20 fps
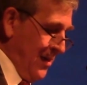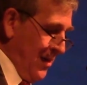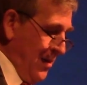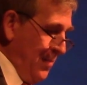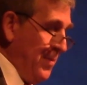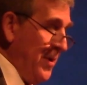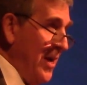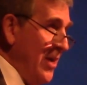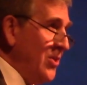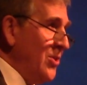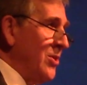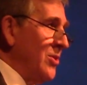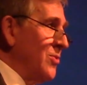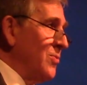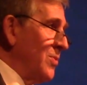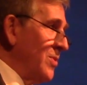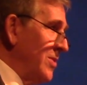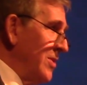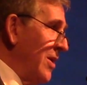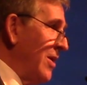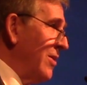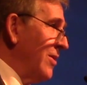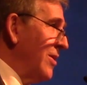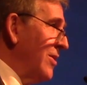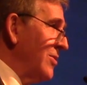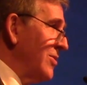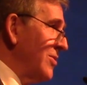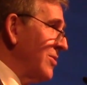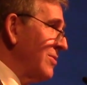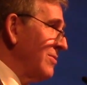our patients would tell
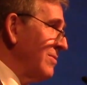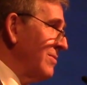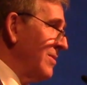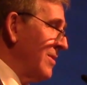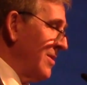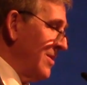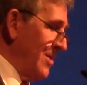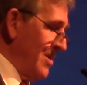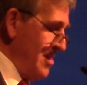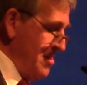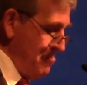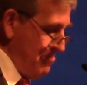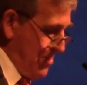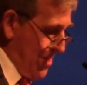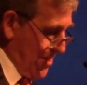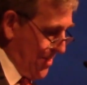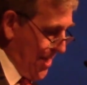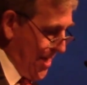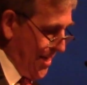us that